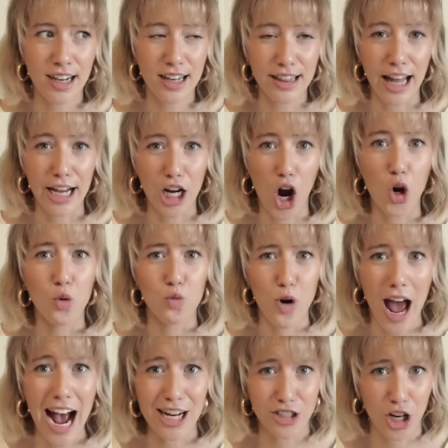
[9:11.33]
like a
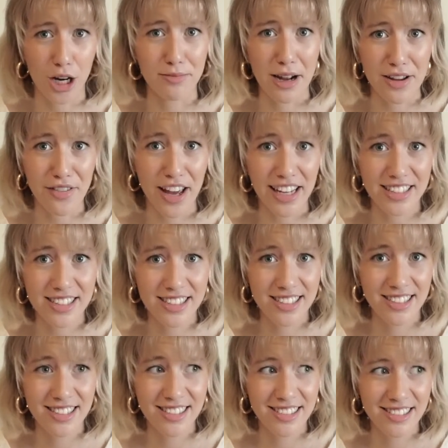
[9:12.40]
rash on my face.
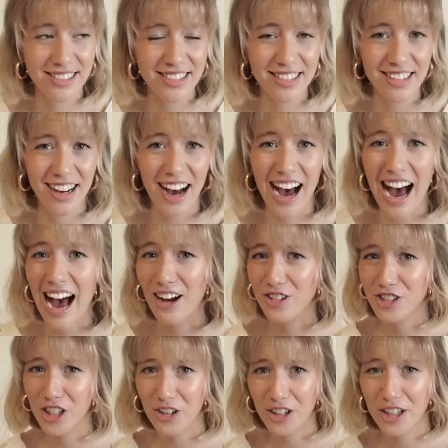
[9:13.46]
I'll
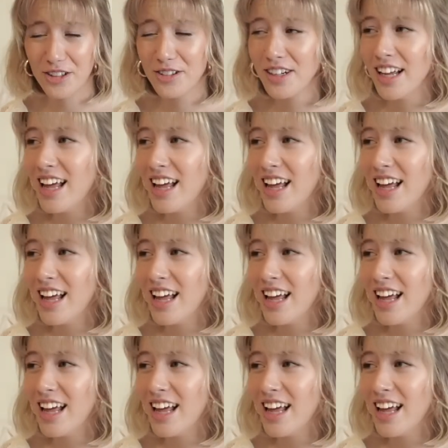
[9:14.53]
show you.